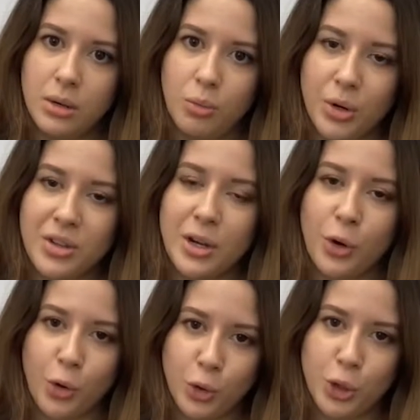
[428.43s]
one of the
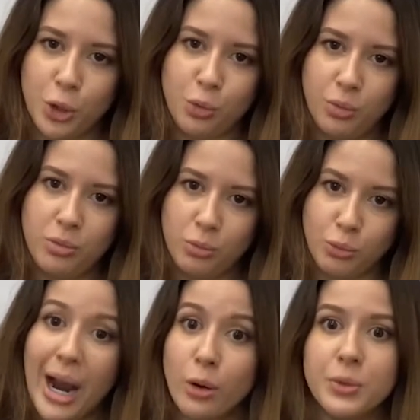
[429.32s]
earlier
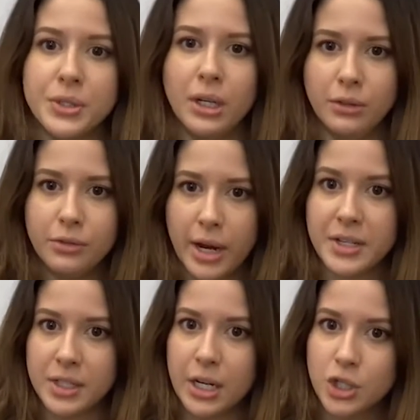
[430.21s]
rounds of
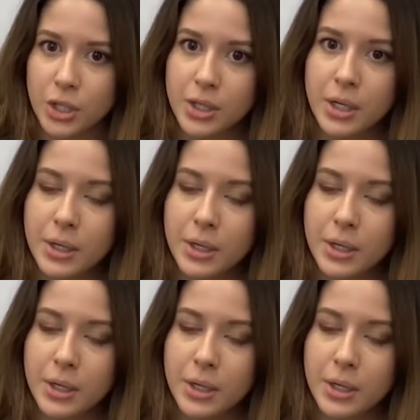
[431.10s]
vaccination.